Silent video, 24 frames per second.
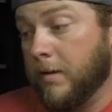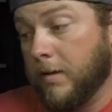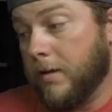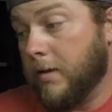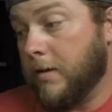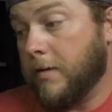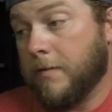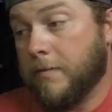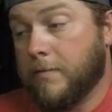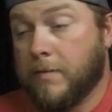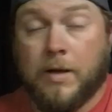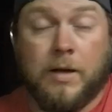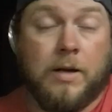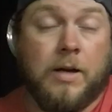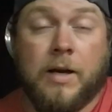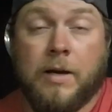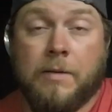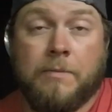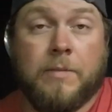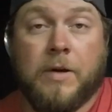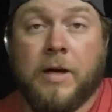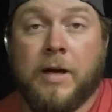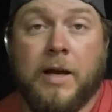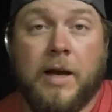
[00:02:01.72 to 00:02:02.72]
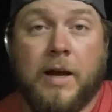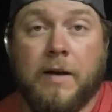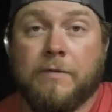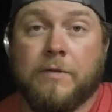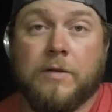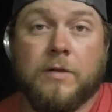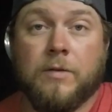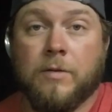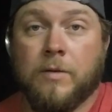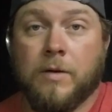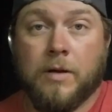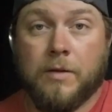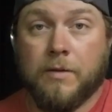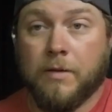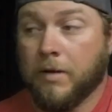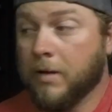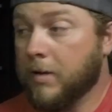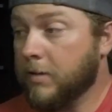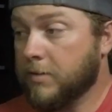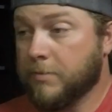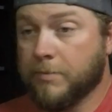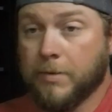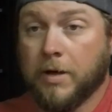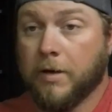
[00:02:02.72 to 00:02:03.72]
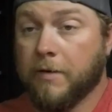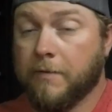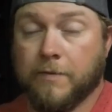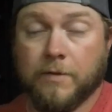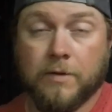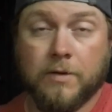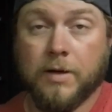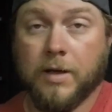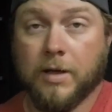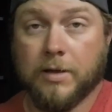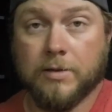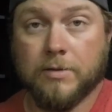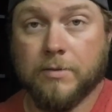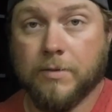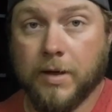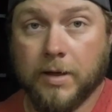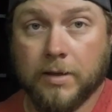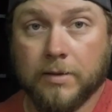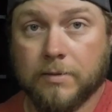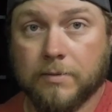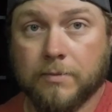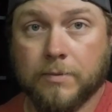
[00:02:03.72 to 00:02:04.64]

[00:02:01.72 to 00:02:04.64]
it didn't, like, I have to do nothing. It's ready for the next race,